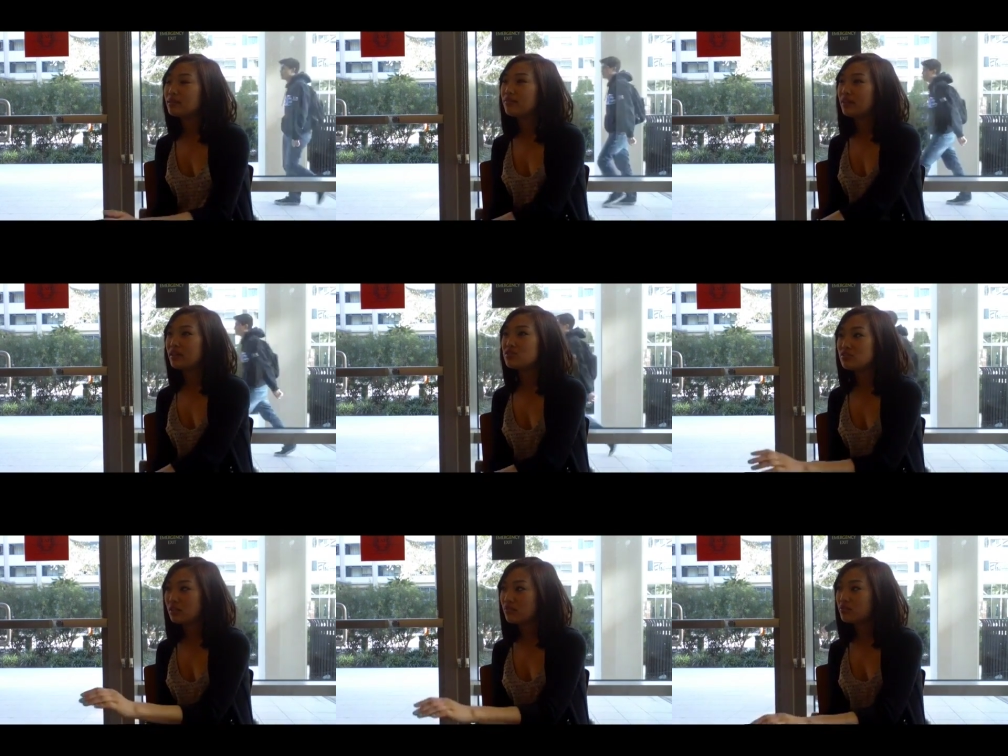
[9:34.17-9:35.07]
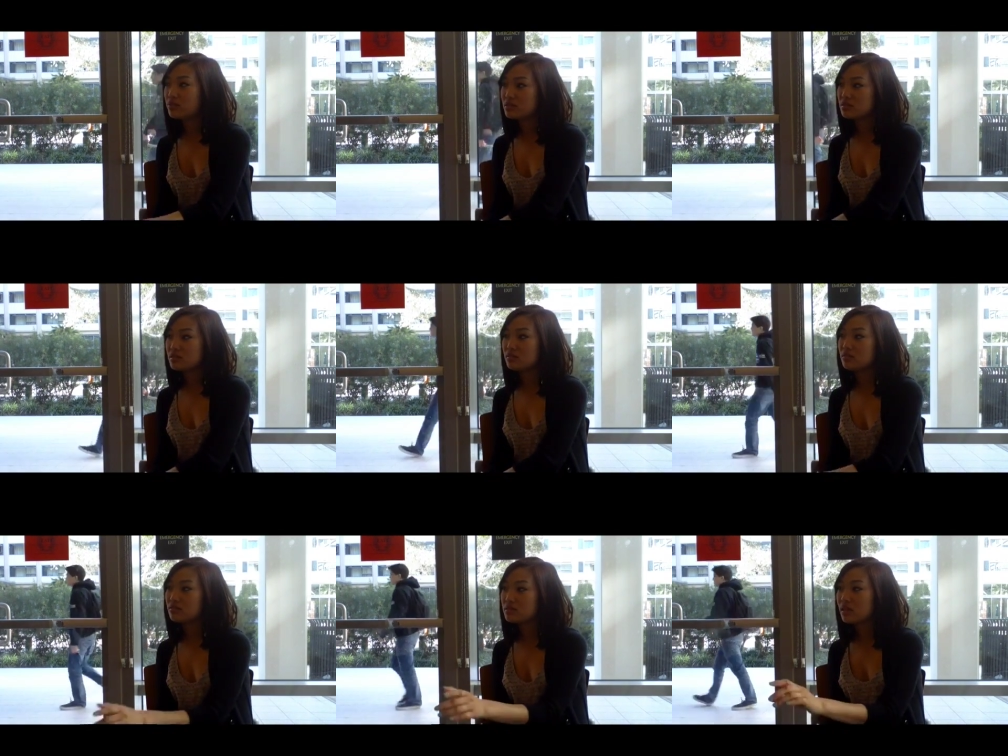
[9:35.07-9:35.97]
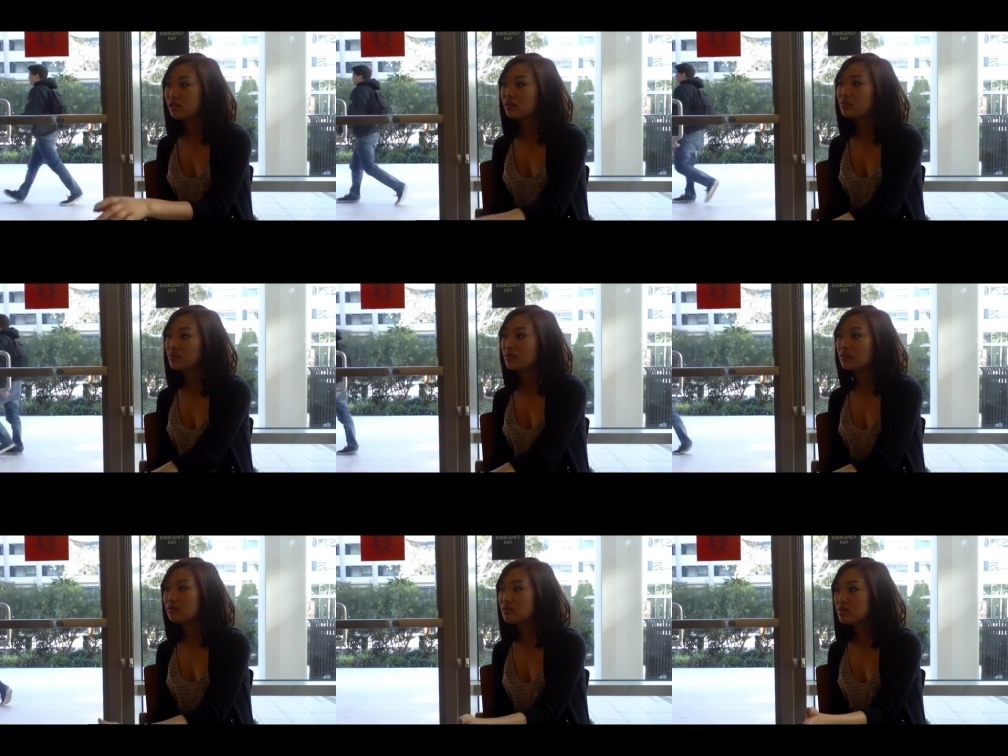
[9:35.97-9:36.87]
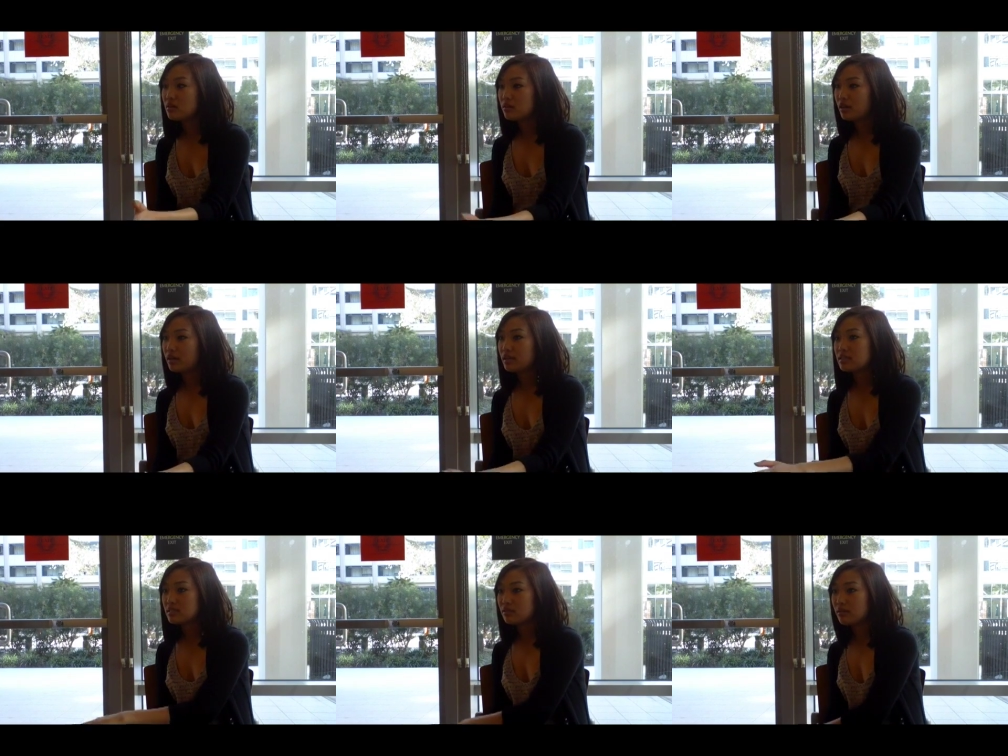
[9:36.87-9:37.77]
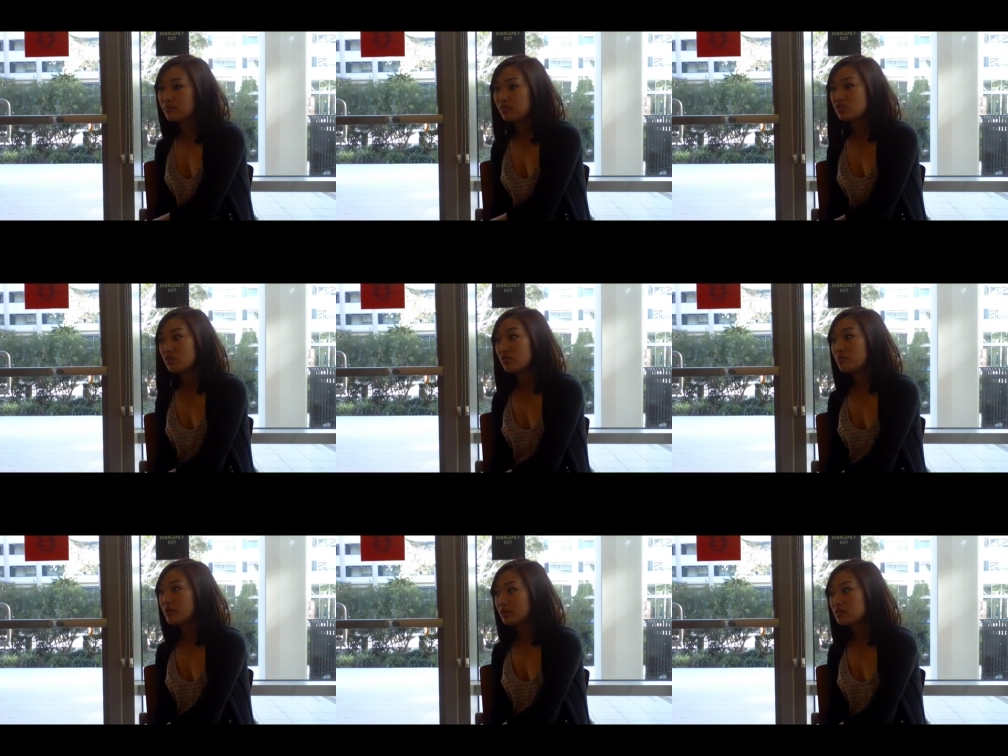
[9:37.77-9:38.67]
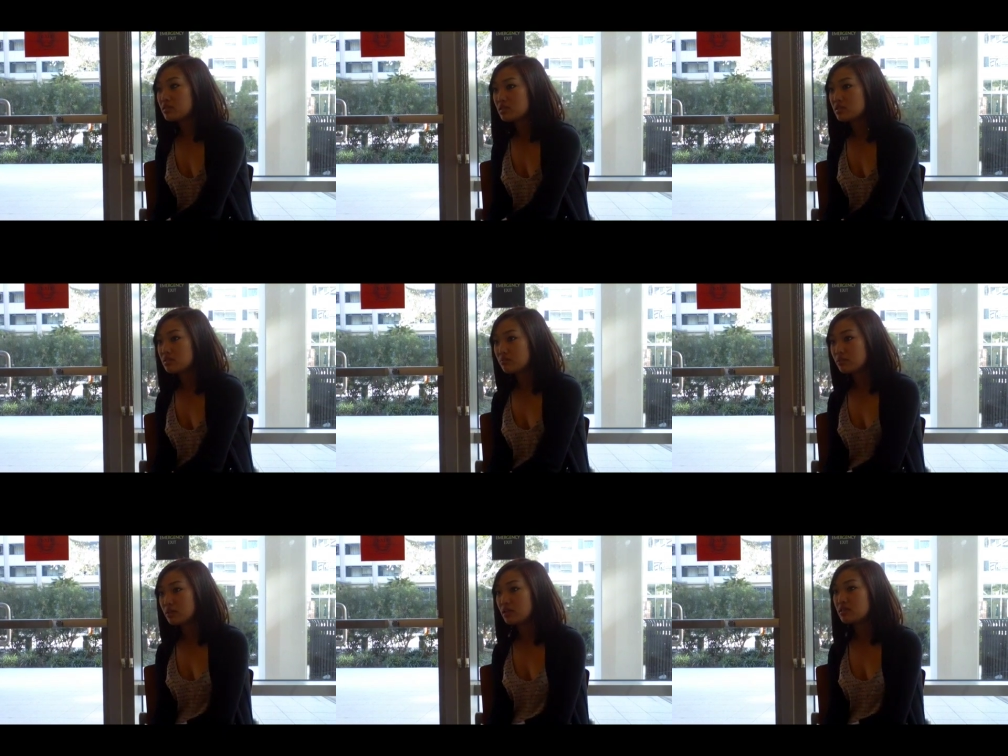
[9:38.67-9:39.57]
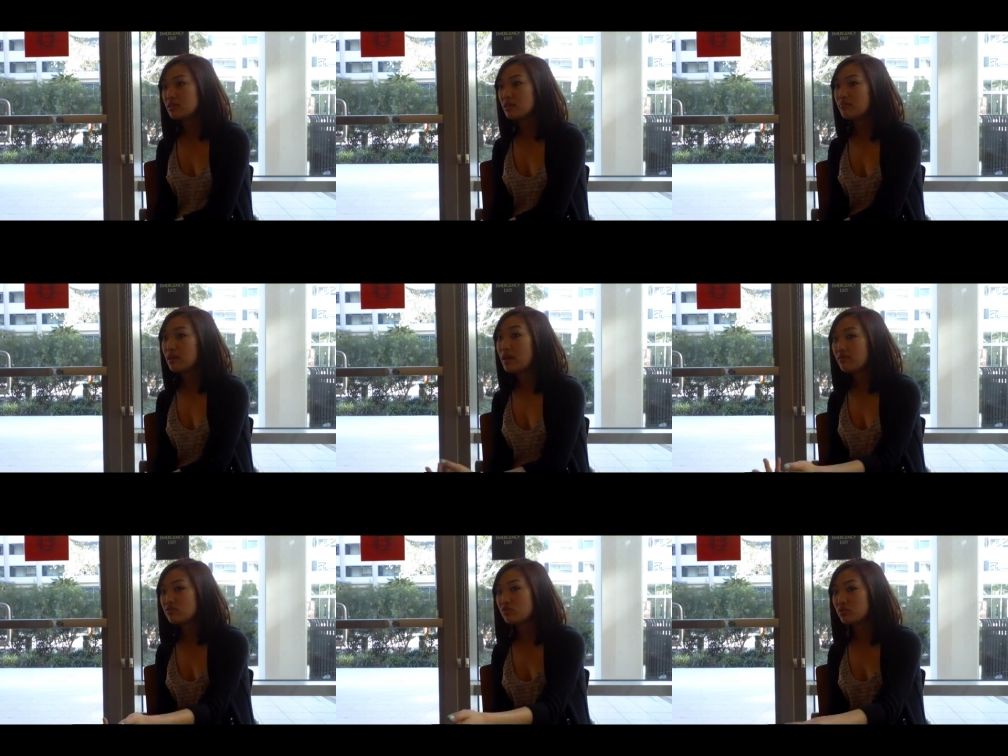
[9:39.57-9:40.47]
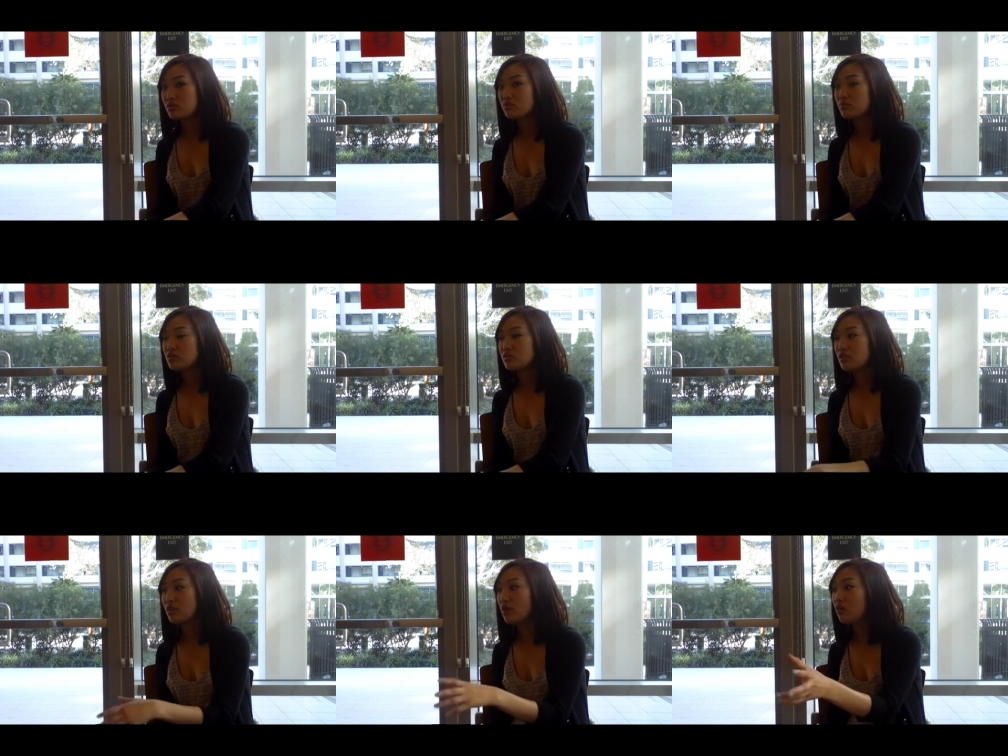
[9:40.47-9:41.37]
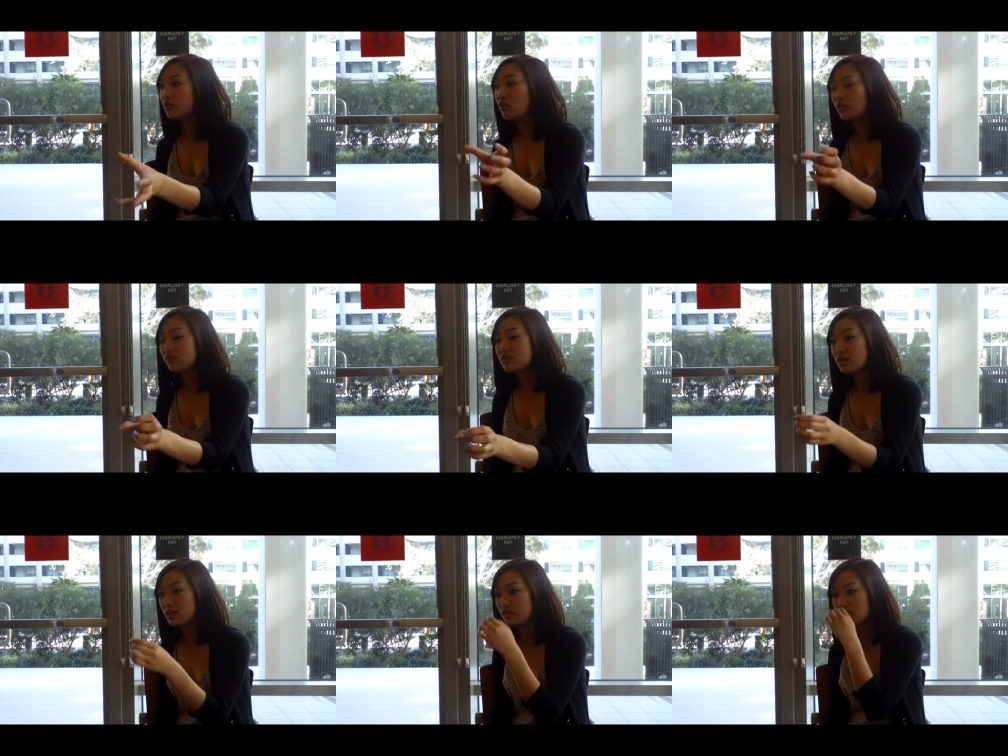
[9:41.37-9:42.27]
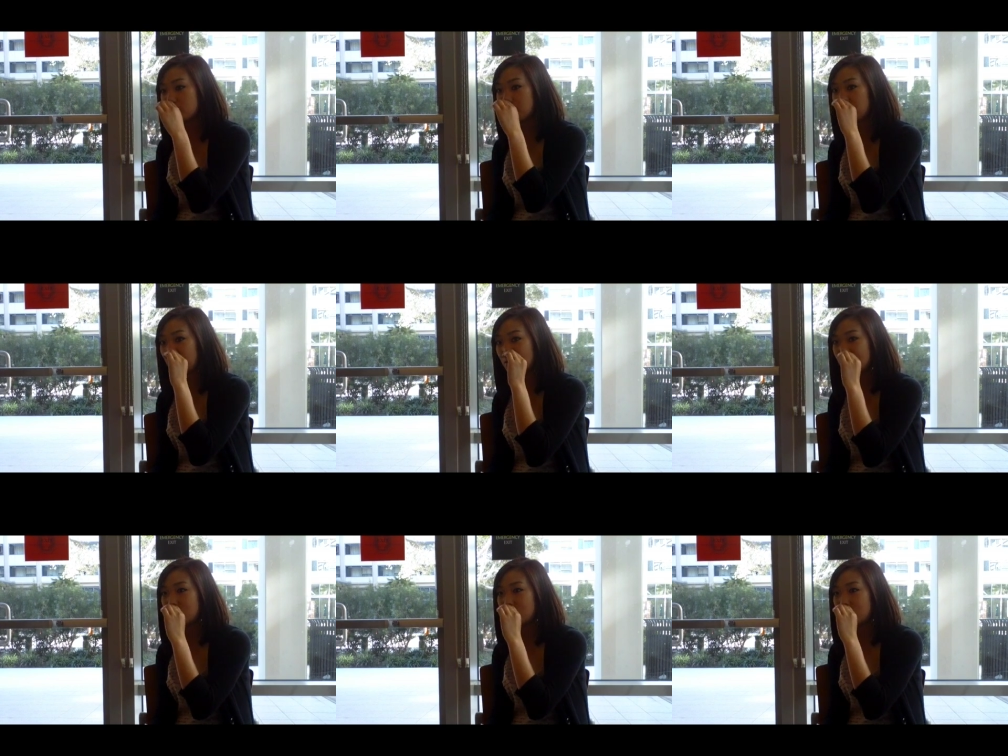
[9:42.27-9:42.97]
financial level is slightly lower than I guess the general American citizen, because they have struggled so much, and then they all live together, and so their